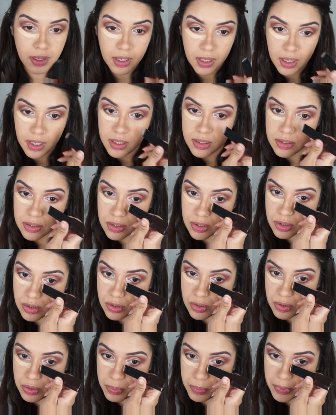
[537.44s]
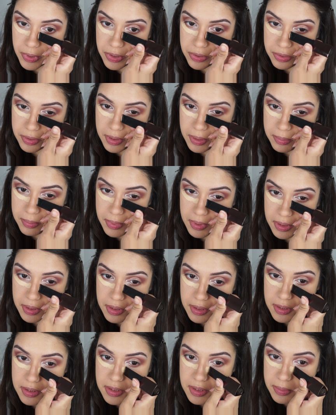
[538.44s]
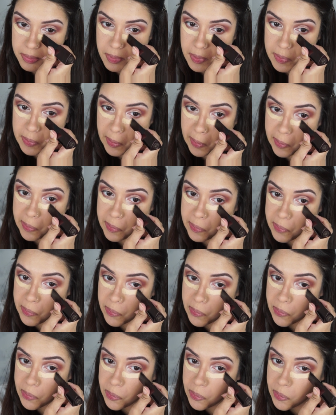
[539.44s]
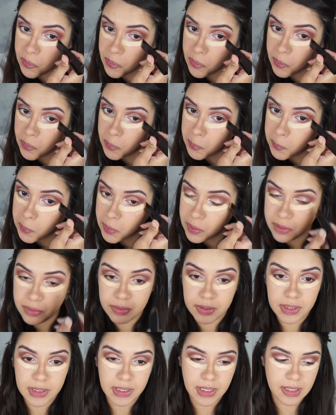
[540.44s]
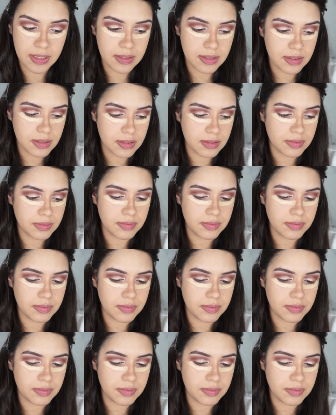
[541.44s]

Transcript: It's super creamy, easy to blend out, and it looks really, really nice.